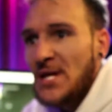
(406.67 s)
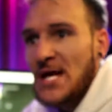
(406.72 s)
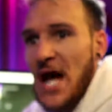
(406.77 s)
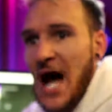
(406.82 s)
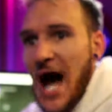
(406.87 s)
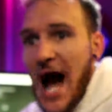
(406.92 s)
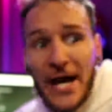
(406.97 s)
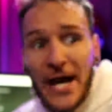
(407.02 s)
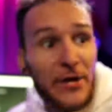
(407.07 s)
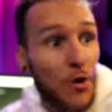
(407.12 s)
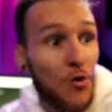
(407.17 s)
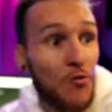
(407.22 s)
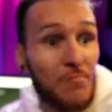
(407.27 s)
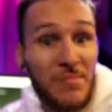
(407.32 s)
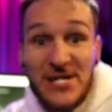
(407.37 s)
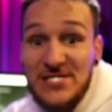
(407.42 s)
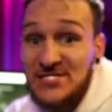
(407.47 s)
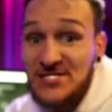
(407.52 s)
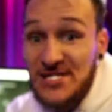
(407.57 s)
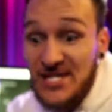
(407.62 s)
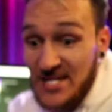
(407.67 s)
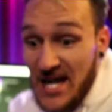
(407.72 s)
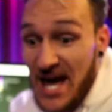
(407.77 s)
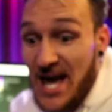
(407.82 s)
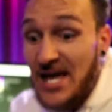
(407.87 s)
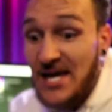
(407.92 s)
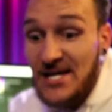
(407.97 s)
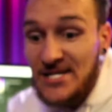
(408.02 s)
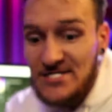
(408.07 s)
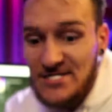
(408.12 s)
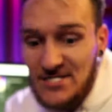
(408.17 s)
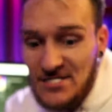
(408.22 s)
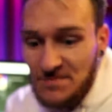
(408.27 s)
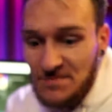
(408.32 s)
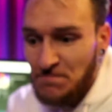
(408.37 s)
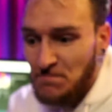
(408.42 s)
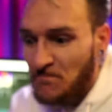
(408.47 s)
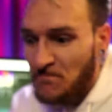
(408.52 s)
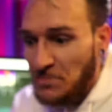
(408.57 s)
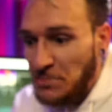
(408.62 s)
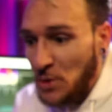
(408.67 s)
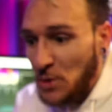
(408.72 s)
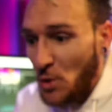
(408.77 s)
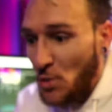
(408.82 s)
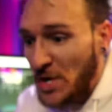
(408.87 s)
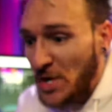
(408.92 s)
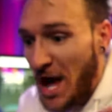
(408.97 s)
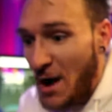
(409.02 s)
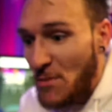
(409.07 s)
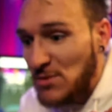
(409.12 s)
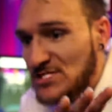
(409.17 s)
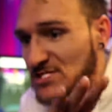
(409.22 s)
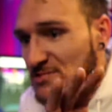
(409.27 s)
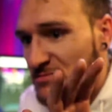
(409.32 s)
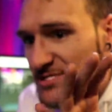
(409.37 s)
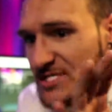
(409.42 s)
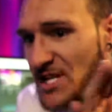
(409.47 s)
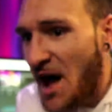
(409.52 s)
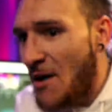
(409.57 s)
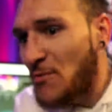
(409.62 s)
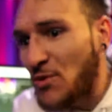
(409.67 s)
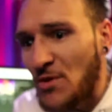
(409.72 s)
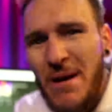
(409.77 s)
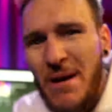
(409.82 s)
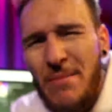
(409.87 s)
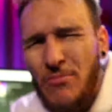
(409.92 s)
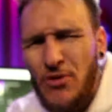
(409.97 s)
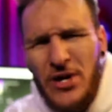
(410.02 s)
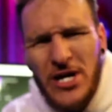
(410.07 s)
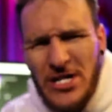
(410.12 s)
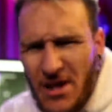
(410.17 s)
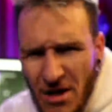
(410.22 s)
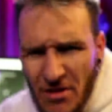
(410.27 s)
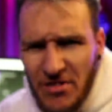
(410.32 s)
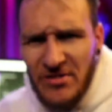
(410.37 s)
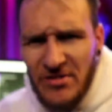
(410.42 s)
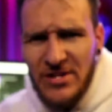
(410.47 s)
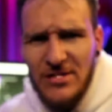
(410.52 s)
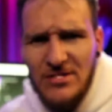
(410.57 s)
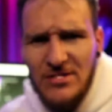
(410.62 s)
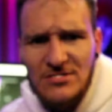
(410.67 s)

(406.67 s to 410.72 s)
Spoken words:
I don't miss the days when I was not remembering nothing.